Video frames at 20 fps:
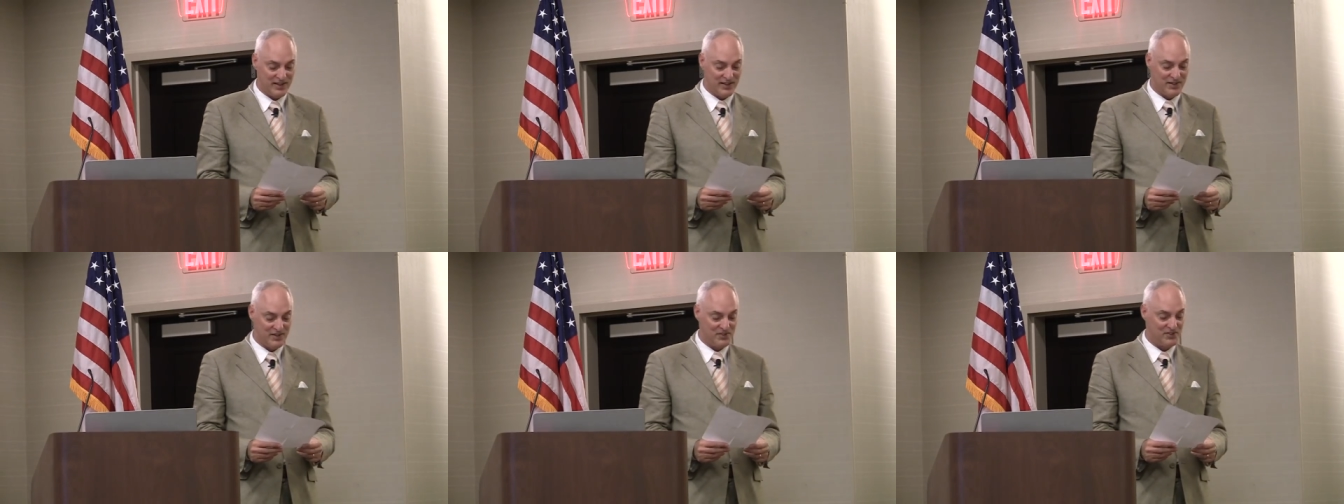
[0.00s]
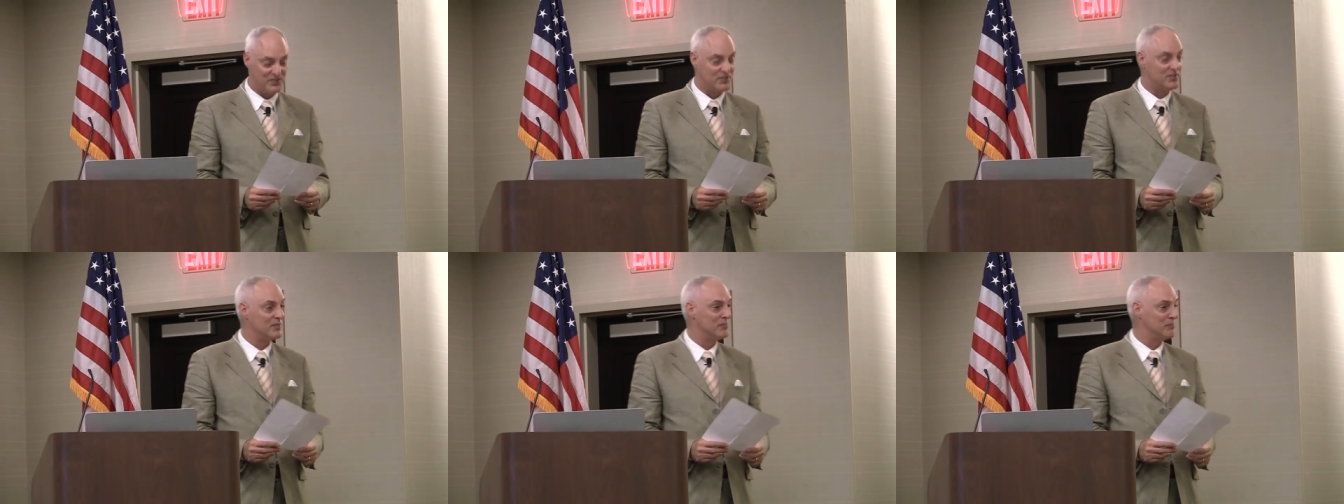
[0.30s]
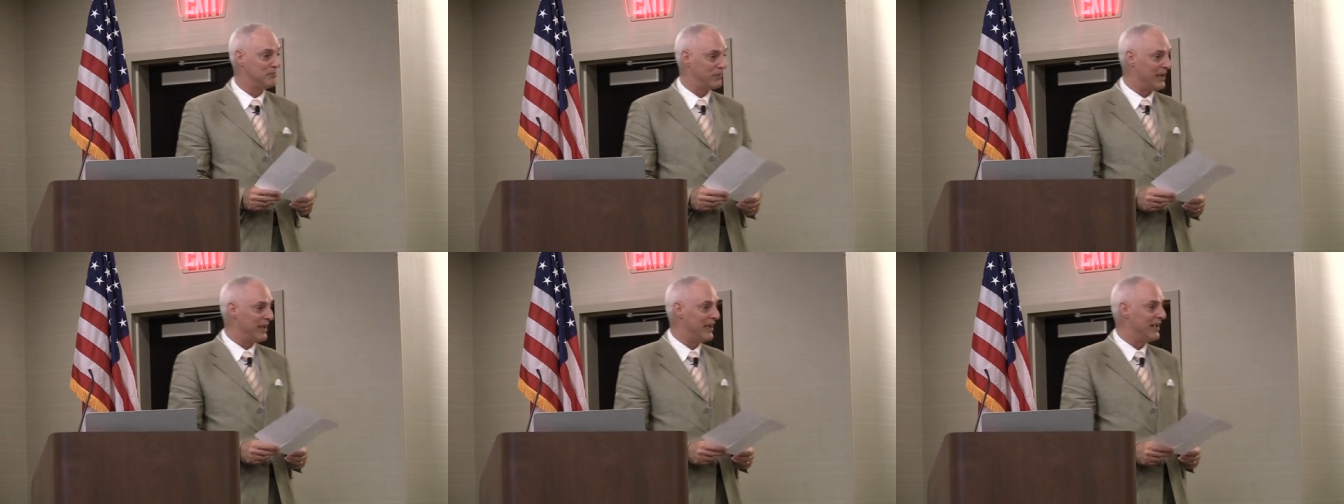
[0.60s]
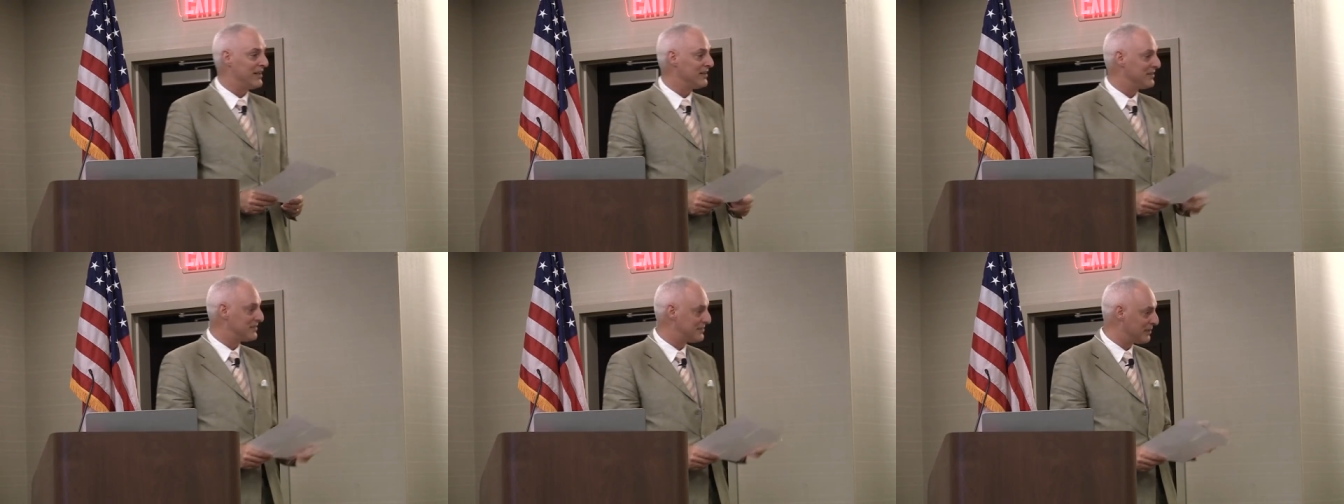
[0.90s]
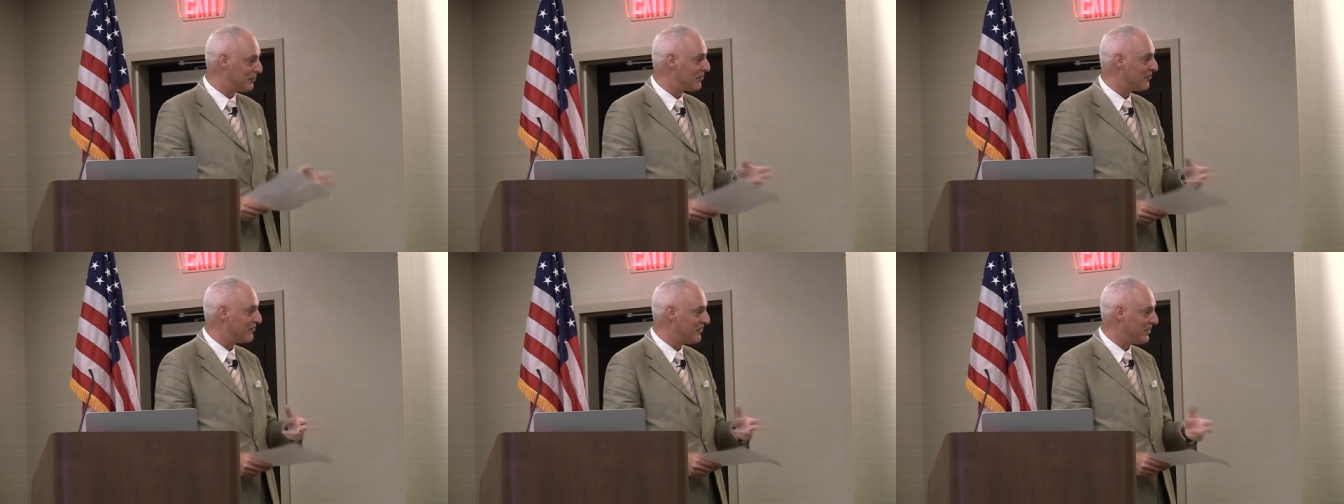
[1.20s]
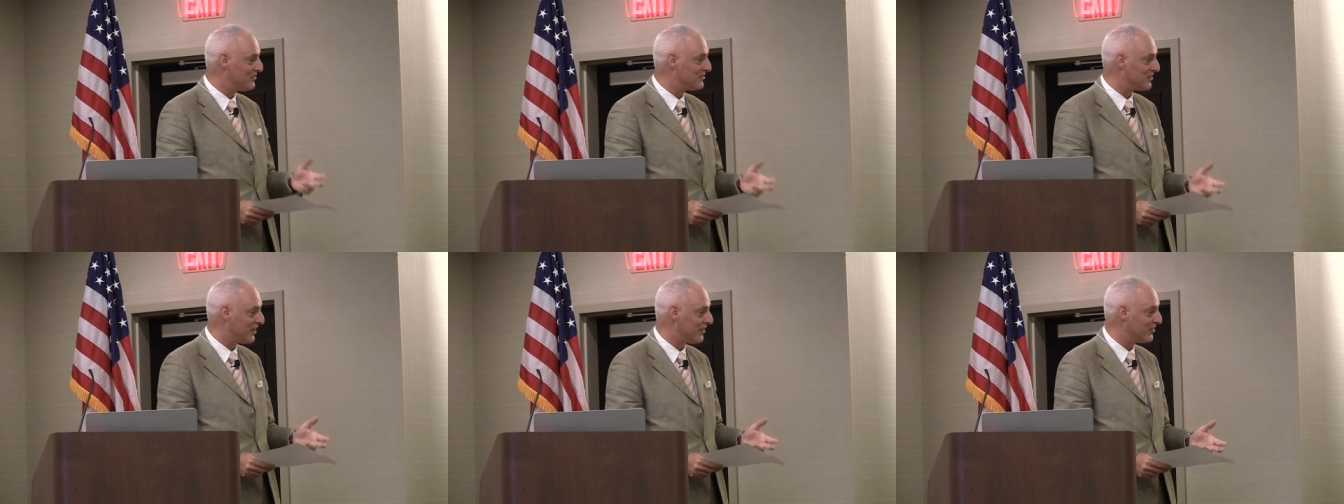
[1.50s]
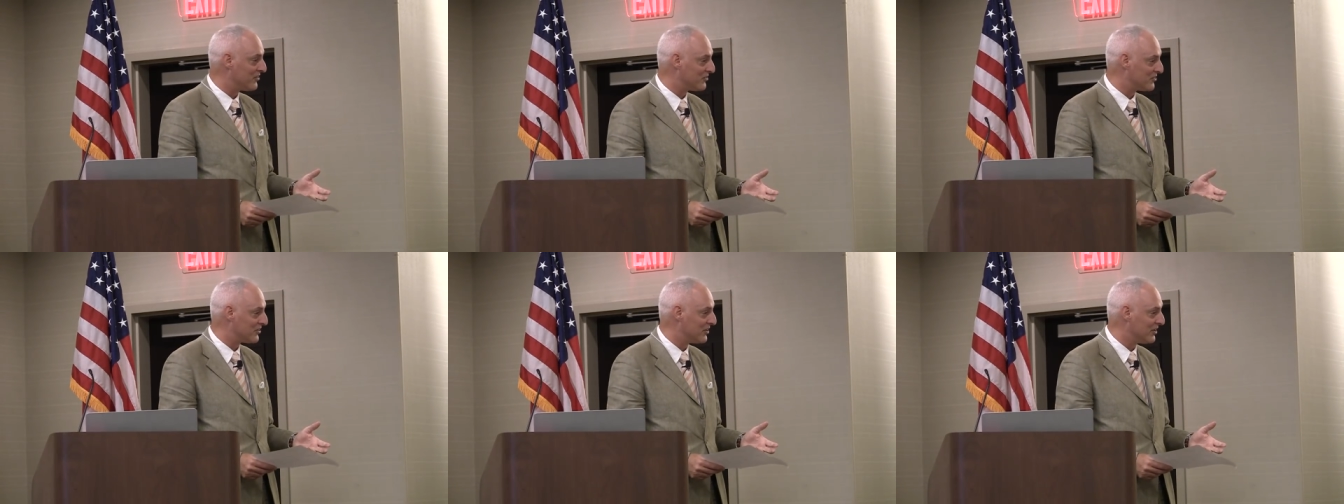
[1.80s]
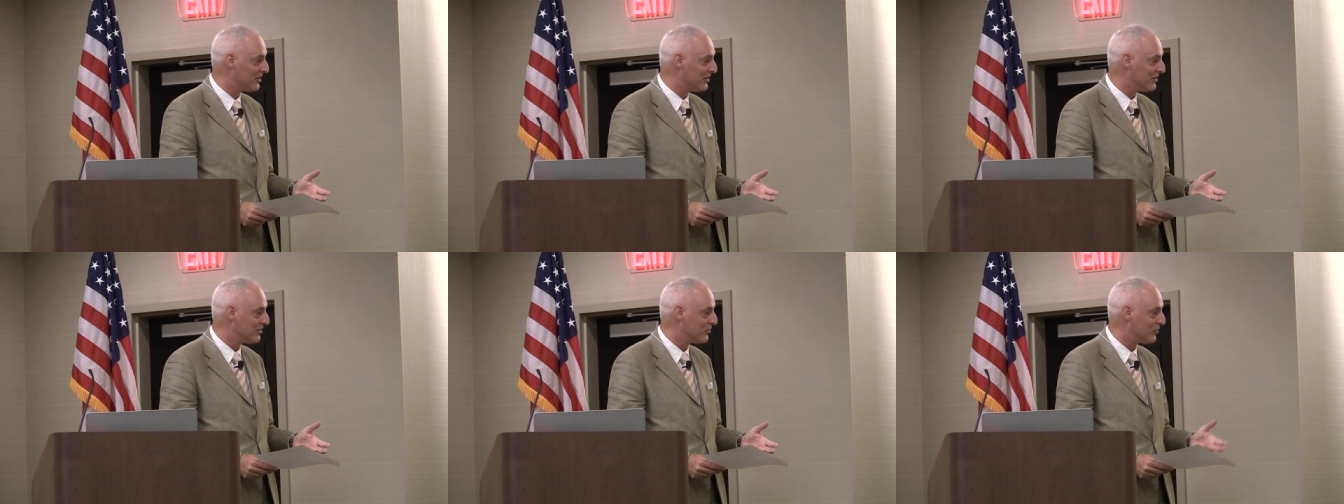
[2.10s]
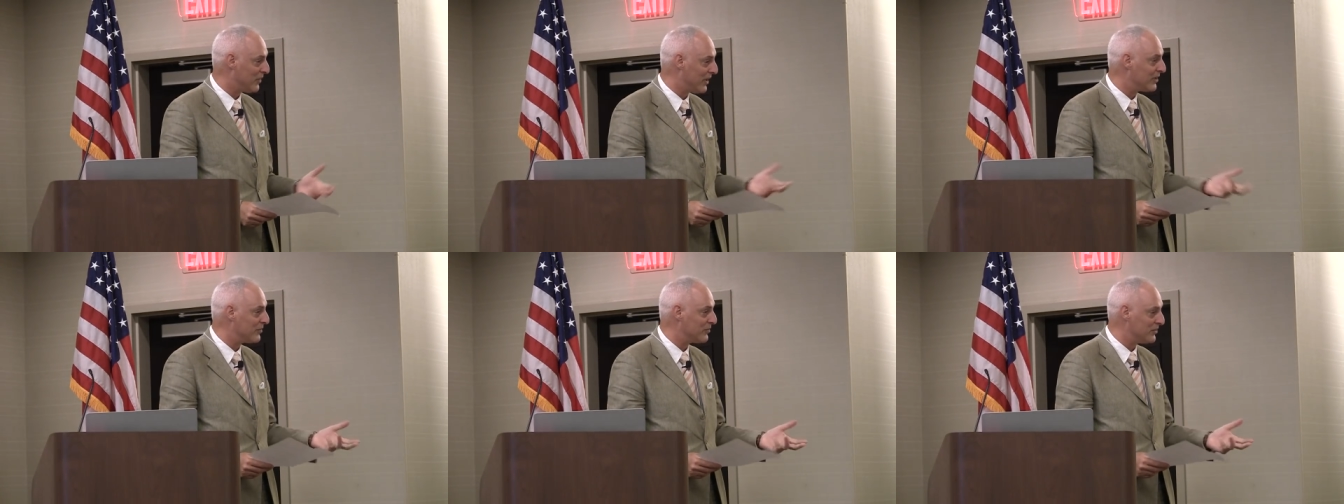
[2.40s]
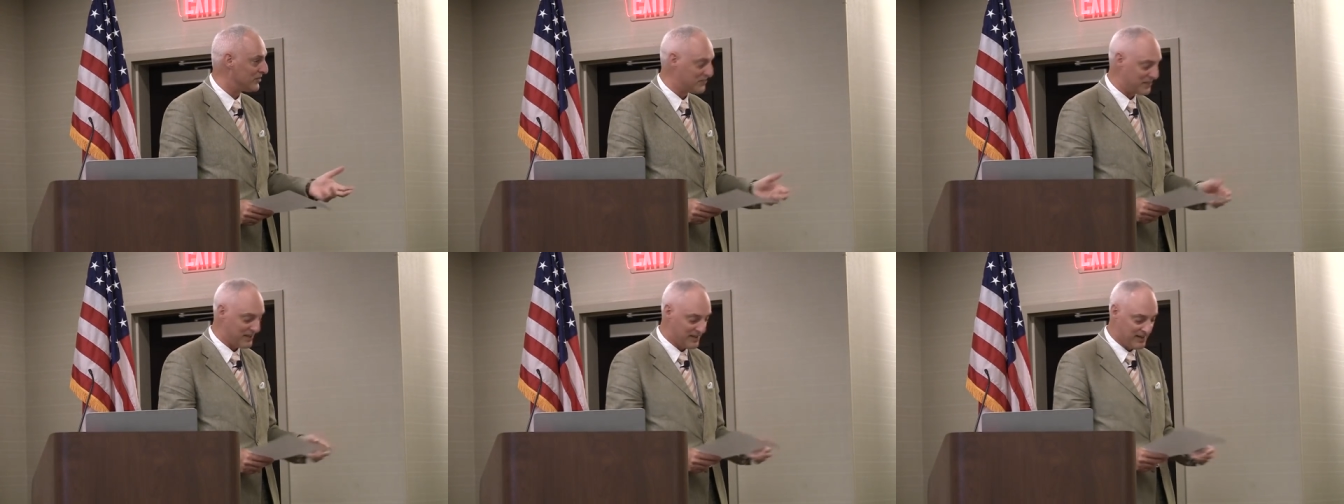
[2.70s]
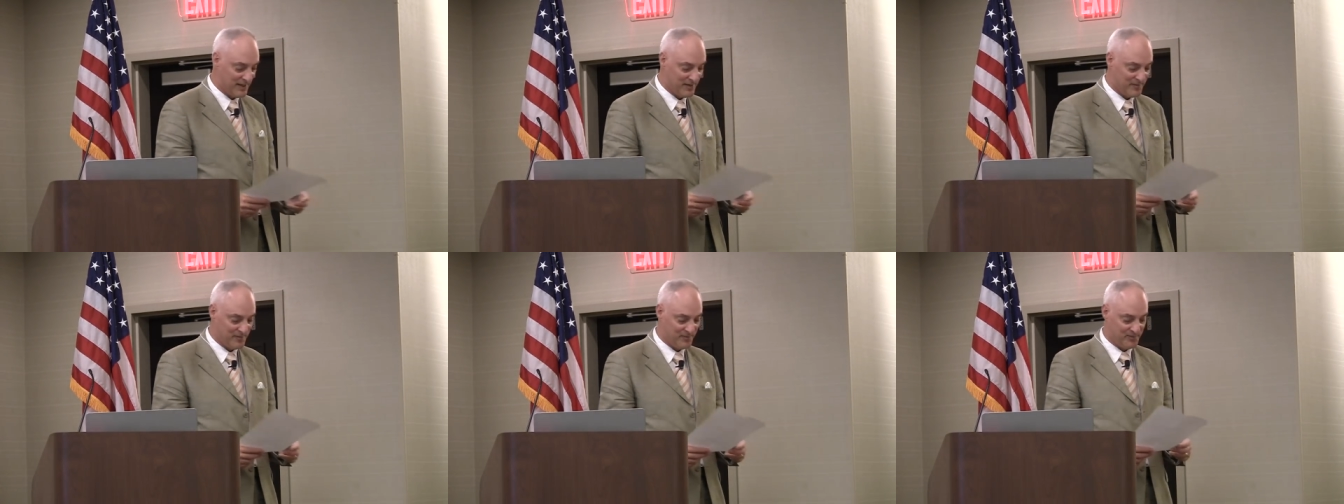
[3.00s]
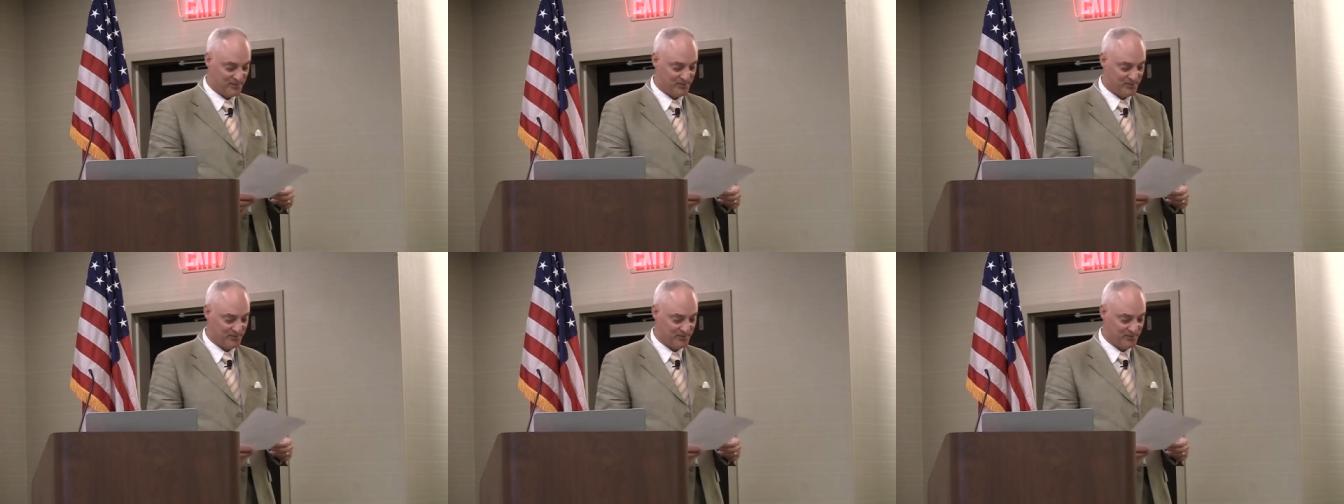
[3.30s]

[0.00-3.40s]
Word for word: is bad and some of these others good? Why do we say that?